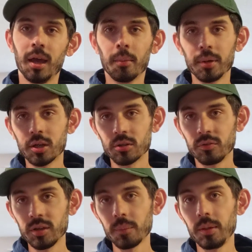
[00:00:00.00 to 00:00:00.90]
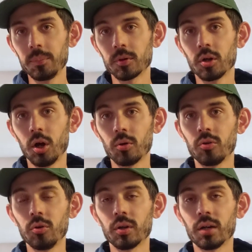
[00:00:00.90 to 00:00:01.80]
Because if you let people go and
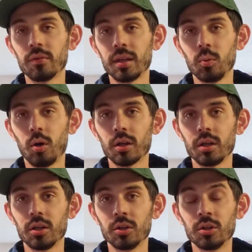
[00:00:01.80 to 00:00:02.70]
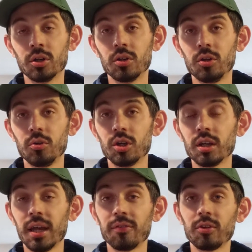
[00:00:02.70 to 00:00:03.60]
do whatever they going to do, you're going
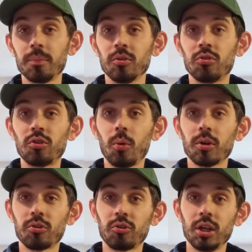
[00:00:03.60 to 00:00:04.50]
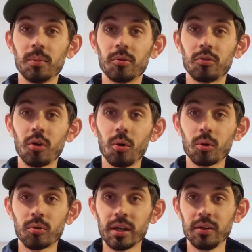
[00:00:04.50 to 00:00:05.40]
to have something so extreme and so
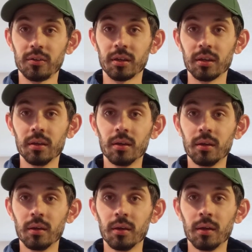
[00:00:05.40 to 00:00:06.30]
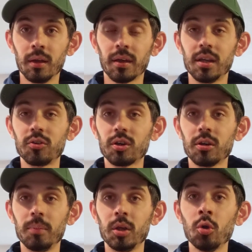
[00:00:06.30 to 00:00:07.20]
crazy that it's going
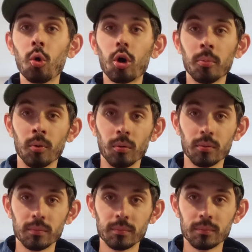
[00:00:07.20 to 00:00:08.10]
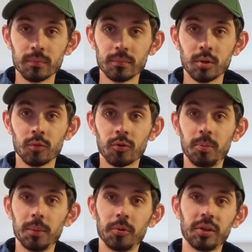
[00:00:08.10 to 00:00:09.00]
to be normal for
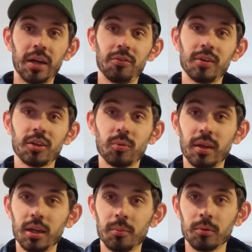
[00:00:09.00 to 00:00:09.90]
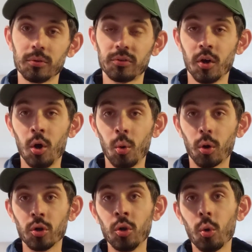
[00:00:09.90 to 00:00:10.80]
people to have sex with animals
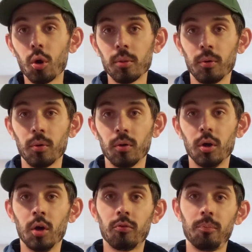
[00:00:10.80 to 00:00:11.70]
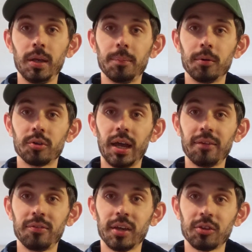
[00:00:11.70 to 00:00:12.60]
or normal for people to have
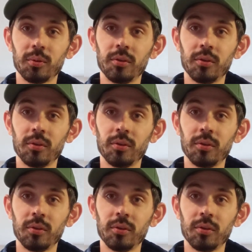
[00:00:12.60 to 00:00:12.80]
sex with